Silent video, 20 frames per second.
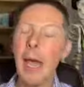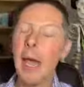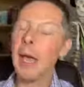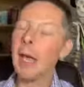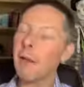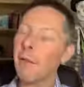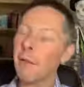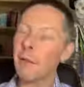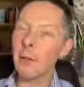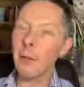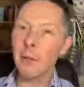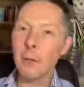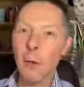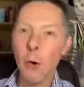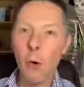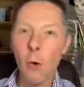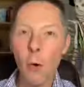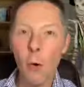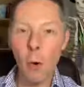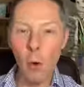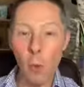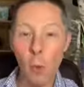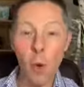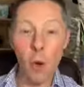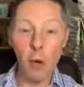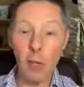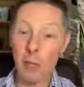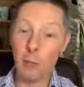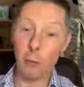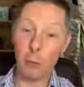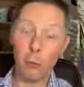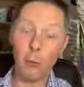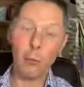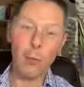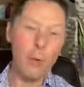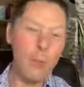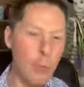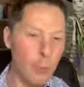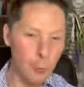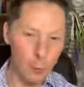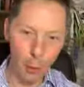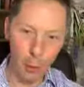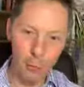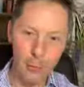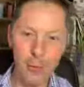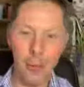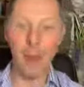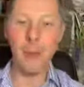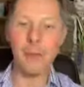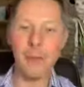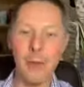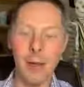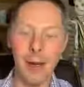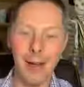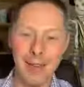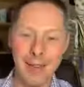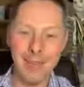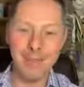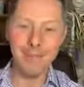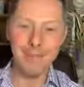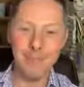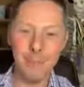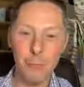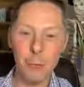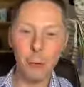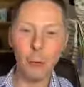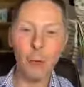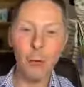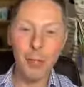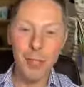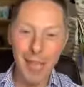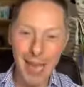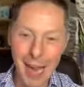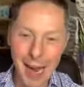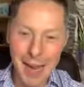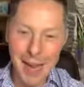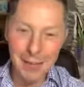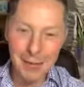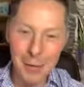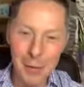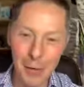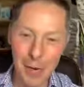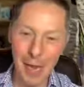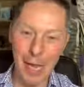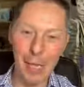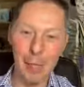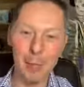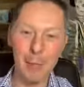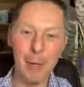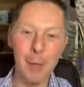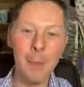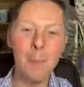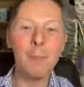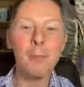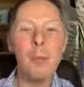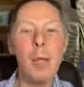if you don't go out walking, just around the shops counts, guys. Just that is going to help you.